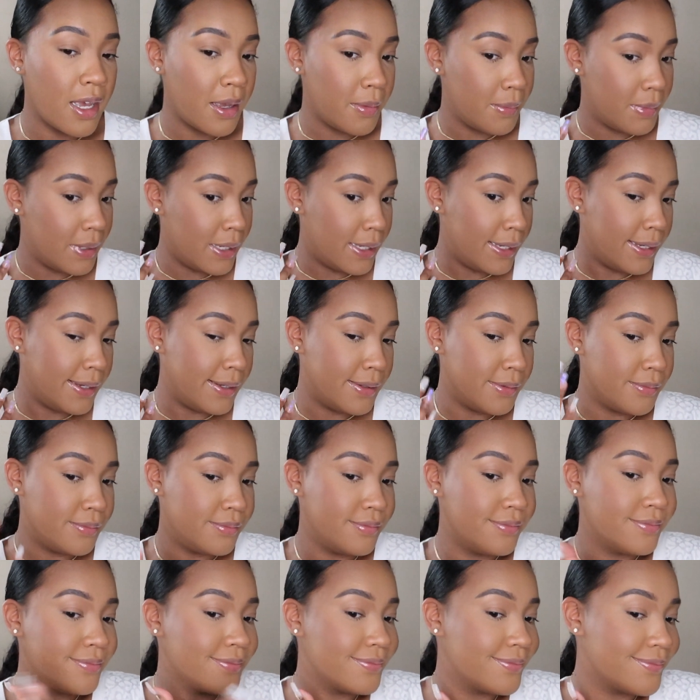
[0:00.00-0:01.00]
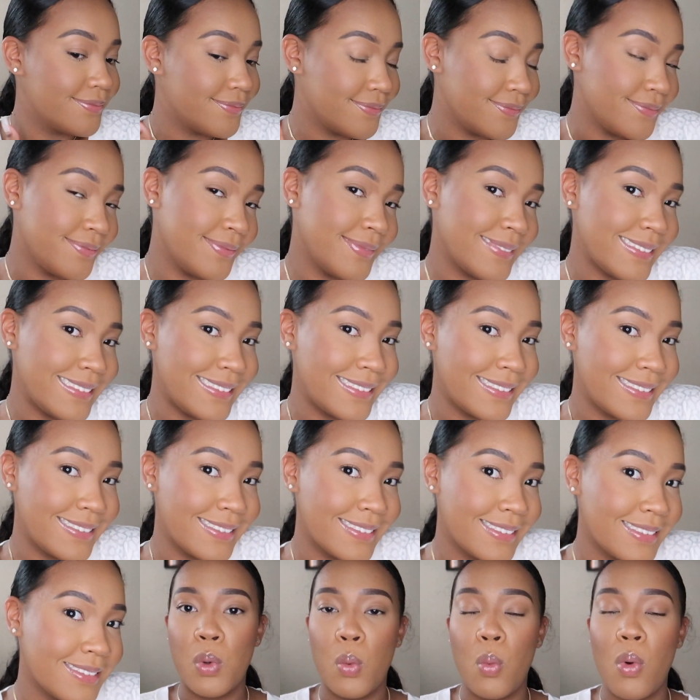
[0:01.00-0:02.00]
I mean,
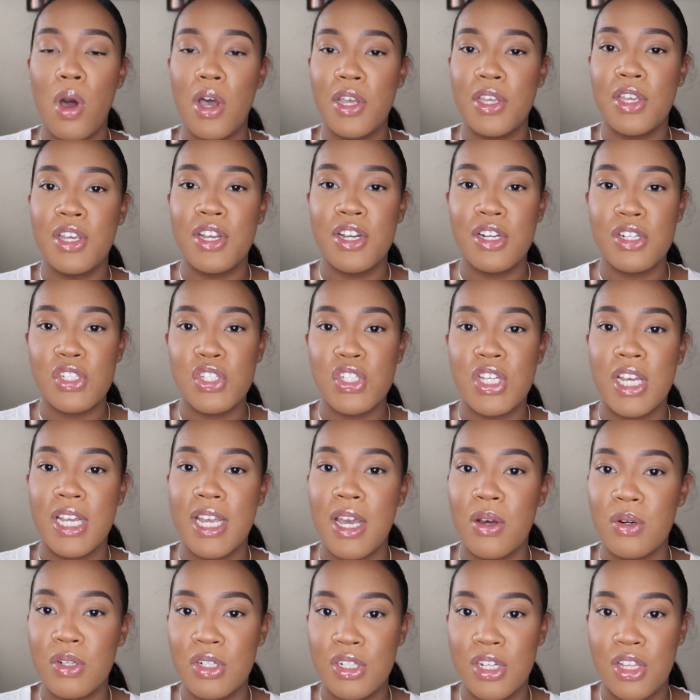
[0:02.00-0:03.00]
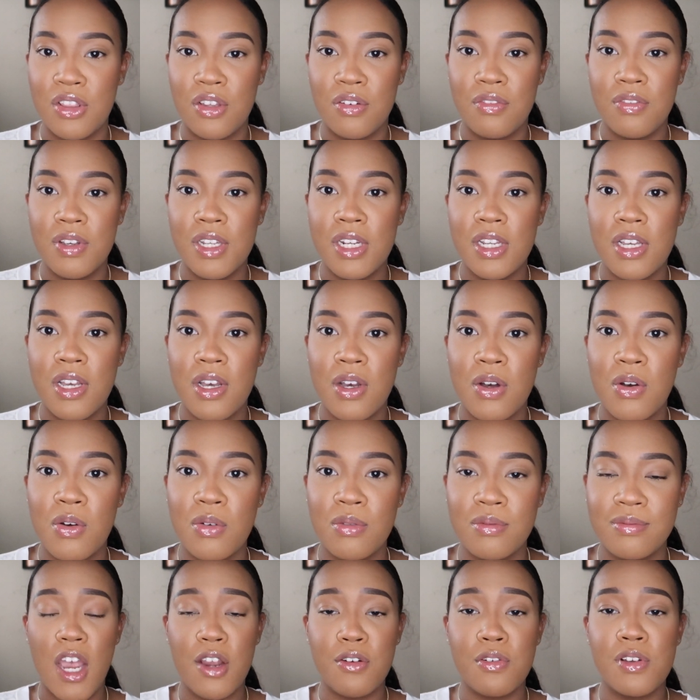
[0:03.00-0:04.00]
while you're here, check out another
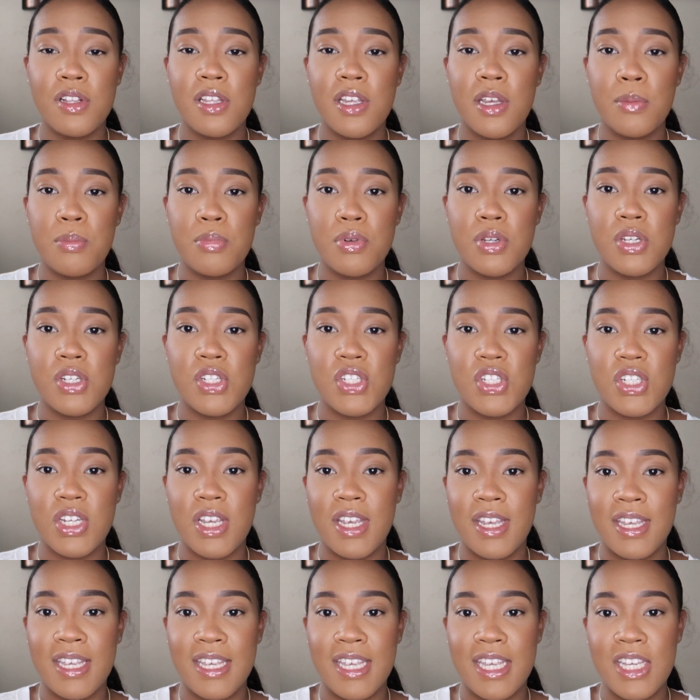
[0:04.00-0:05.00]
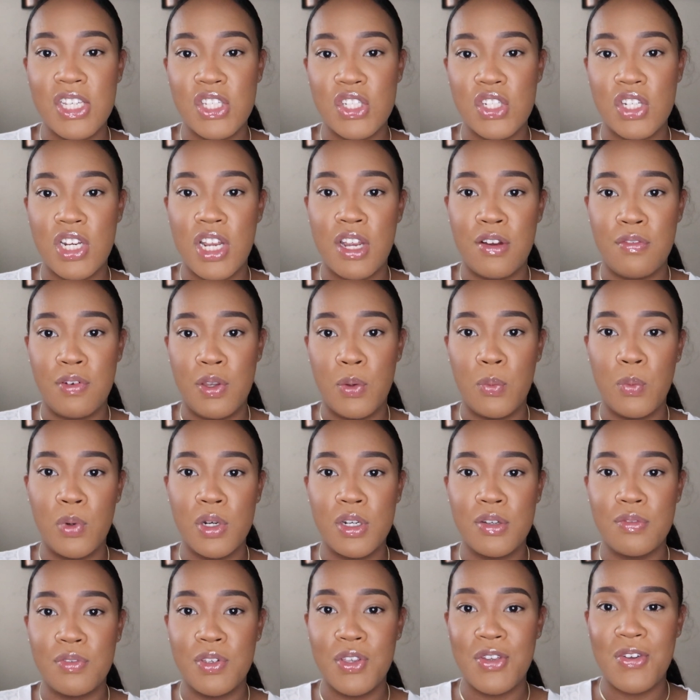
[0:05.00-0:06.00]
video. I really appreciate each and every one
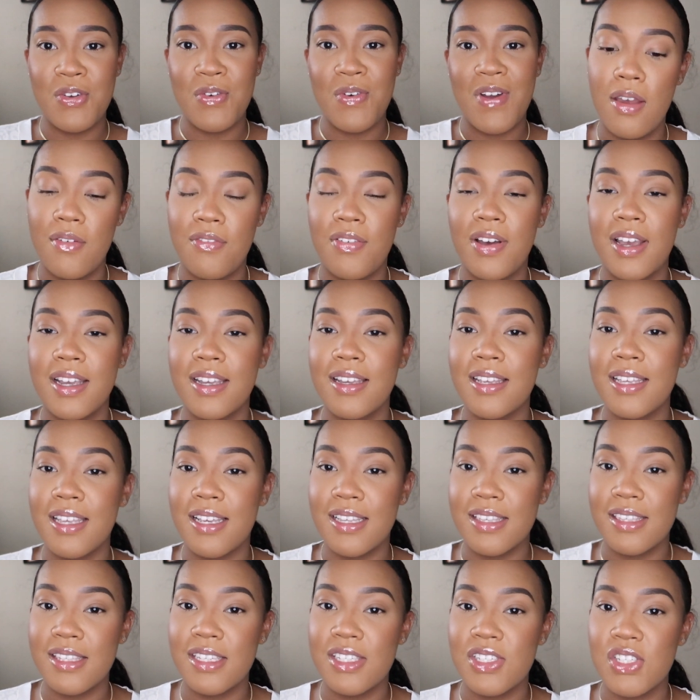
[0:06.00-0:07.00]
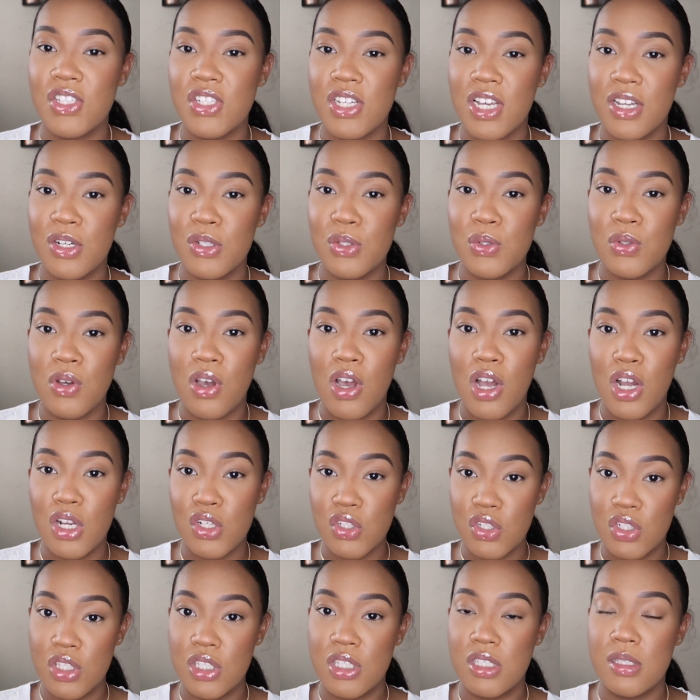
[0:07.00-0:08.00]
of you. If I could get this channel to
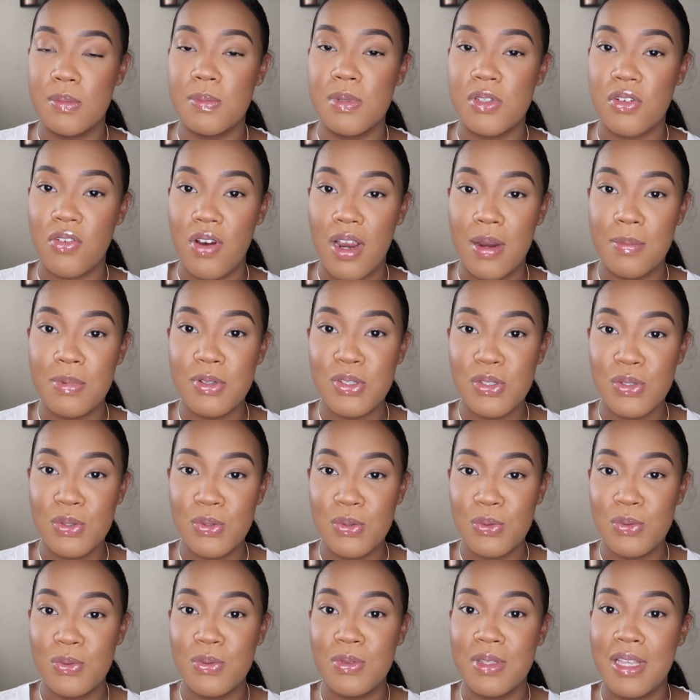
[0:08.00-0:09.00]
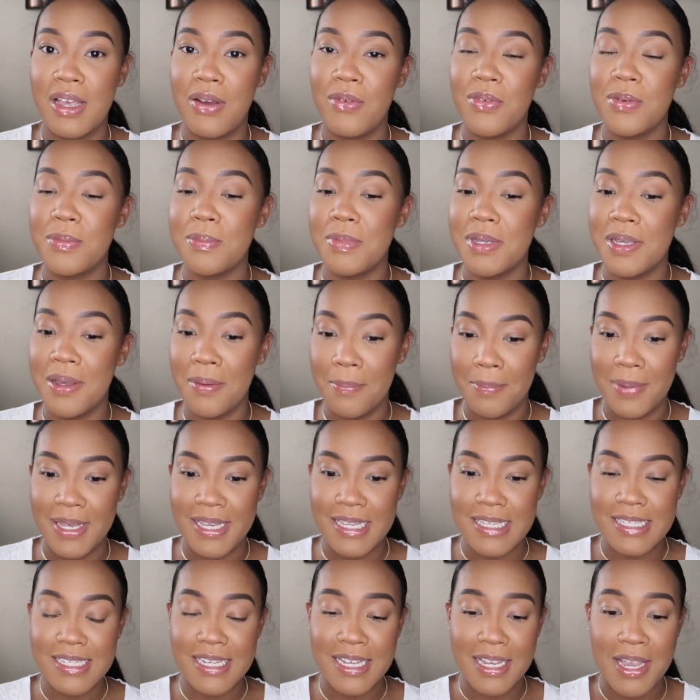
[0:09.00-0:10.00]
100 subscribers soon, that would be
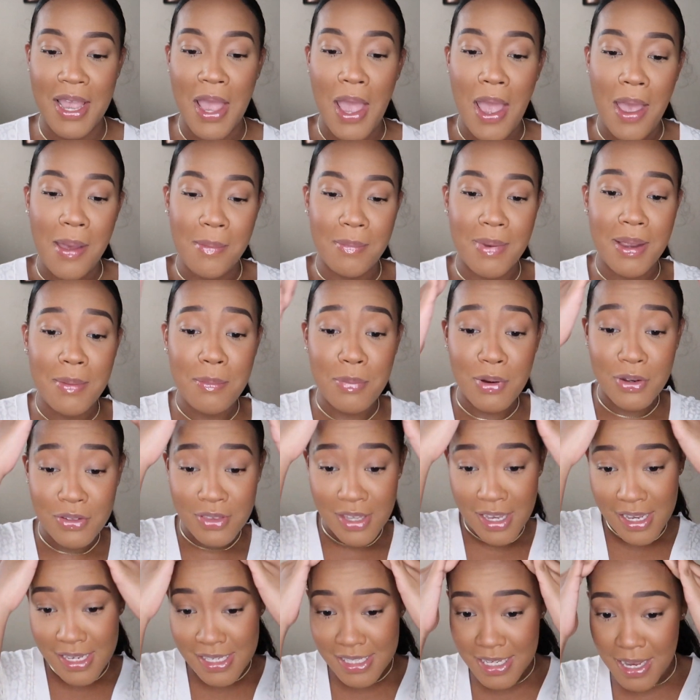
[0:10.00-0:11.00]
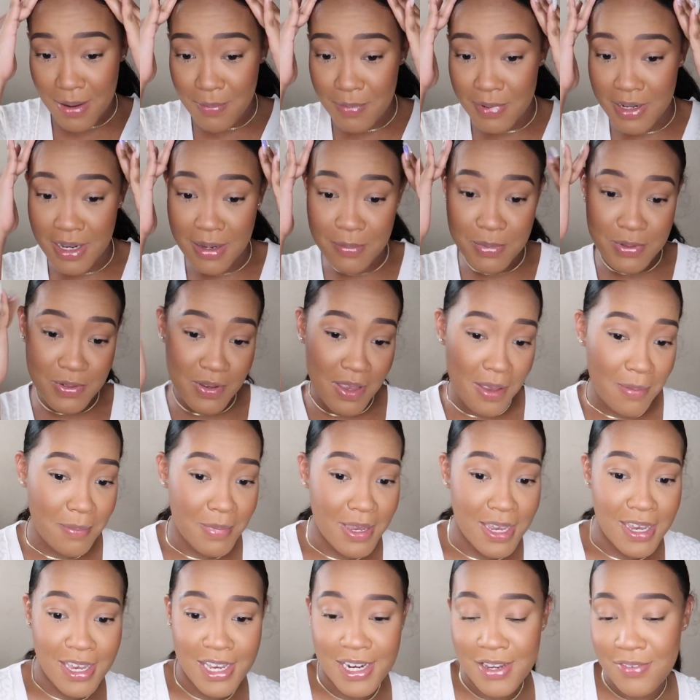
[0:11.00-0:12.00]
amazing. My birthday is coming up, so I
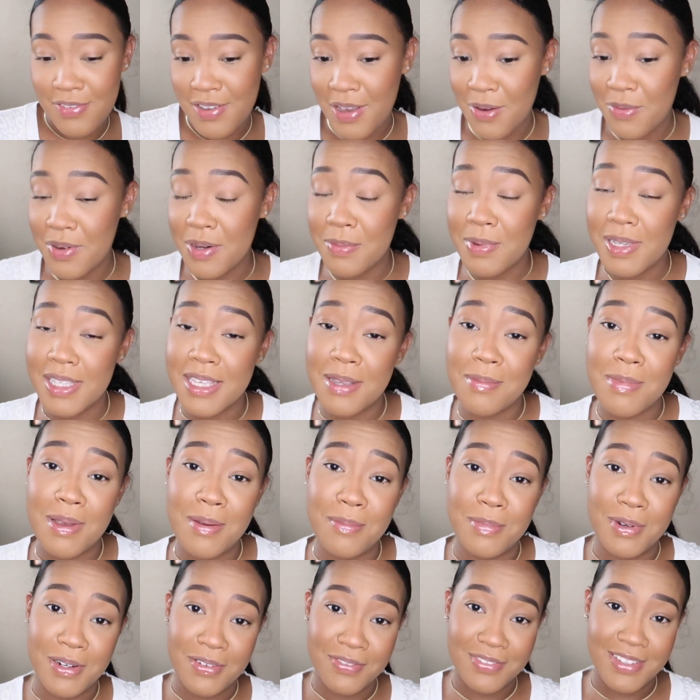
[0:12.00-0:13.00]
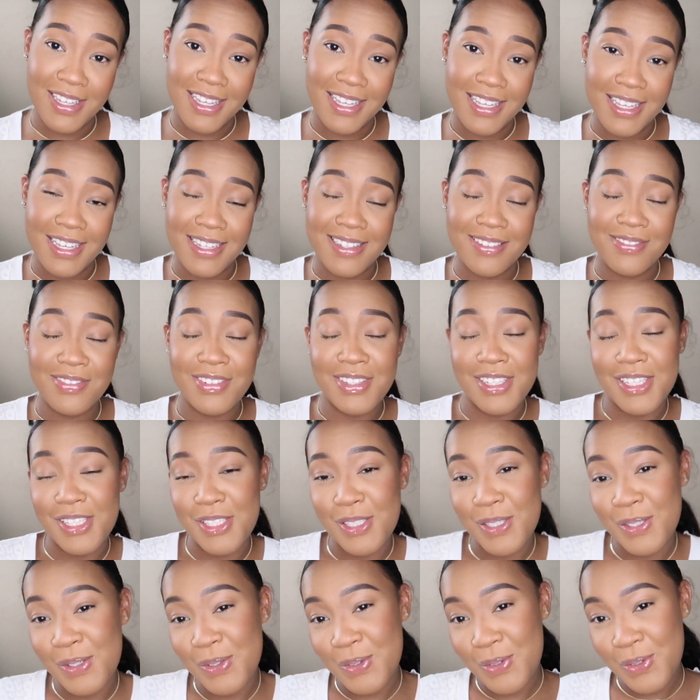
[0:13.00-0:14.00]
mean, if y'all want to make that my birthday gift,
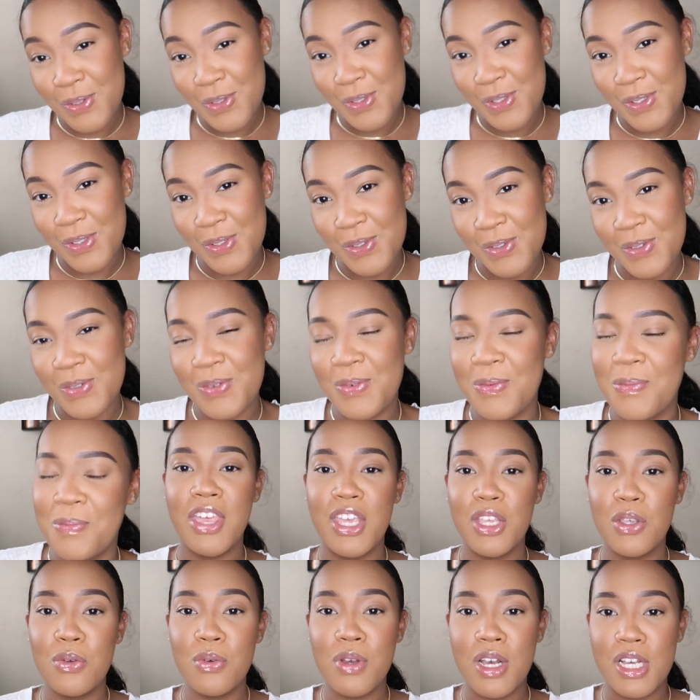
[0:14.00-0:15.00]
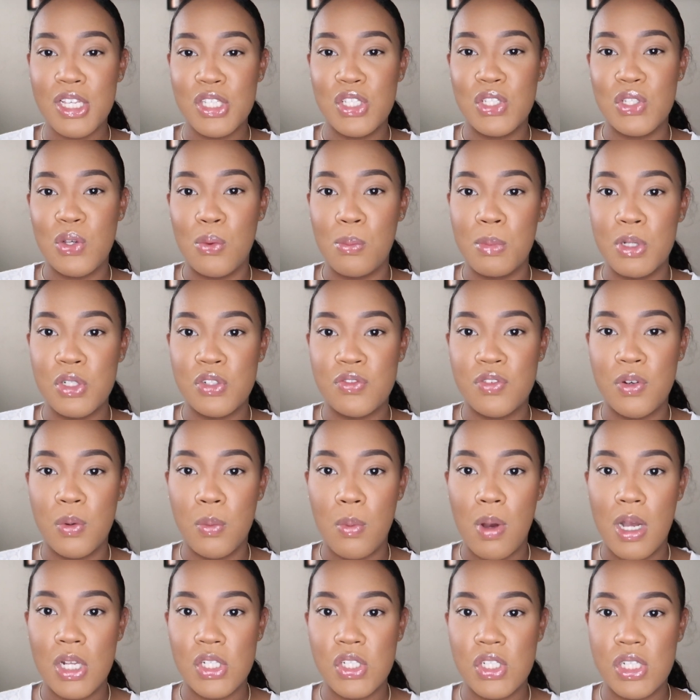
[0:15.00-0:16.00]
it's cool too. Thank you guys so much for
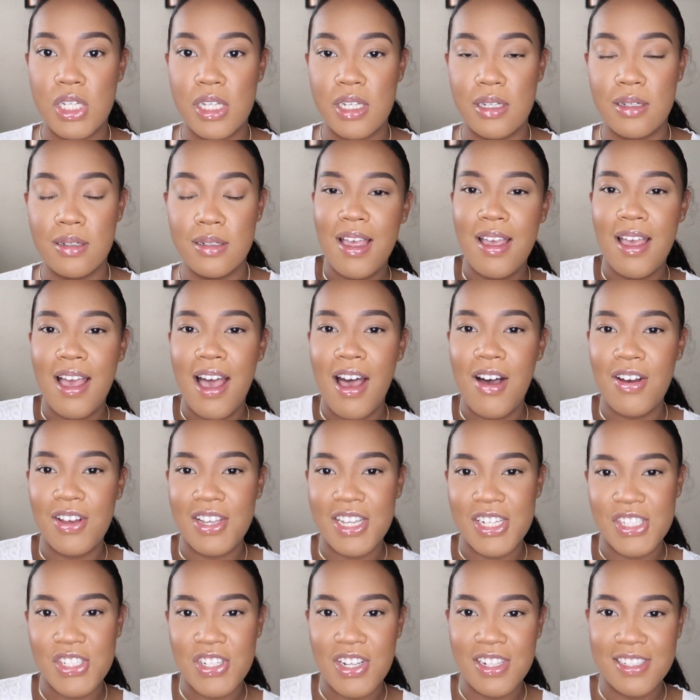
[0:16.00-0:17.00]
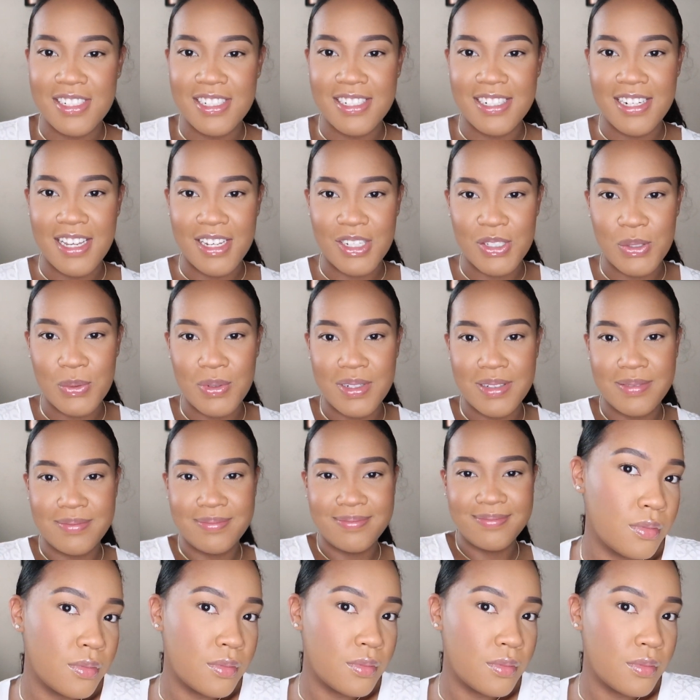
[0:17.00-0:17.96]
watching. I'll catch y'all in the next one.